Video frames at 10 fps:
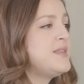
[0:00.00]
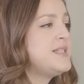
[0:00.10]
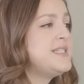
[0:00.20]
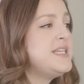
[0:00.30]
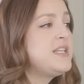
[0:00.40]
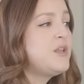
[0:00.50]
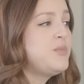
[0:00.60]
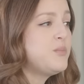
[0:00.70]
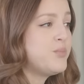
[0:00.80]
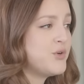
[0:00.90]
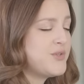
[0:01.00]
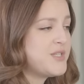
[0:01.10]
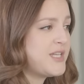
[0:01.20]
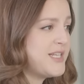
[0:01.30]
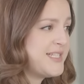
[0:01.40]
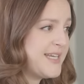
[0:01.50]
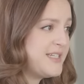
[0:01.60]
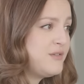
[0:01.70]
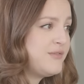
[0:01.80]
The seat can be berthed on extended